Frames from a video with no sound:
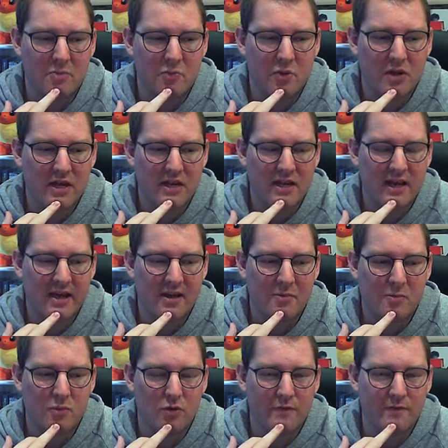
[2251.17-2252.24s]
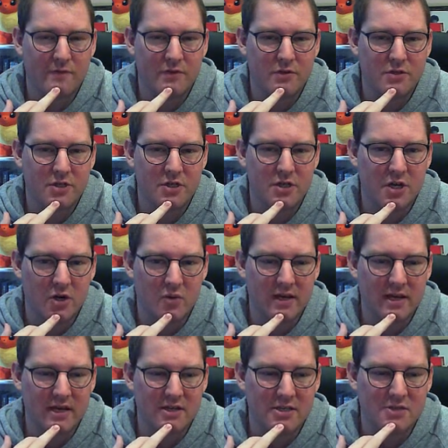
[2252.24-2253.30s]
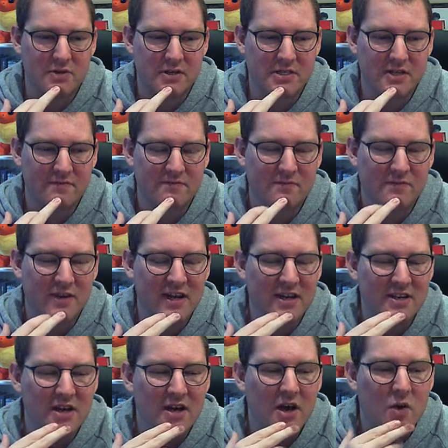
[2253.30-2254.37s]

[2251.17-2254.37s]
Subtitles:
Pinhead more fun to go against, because I find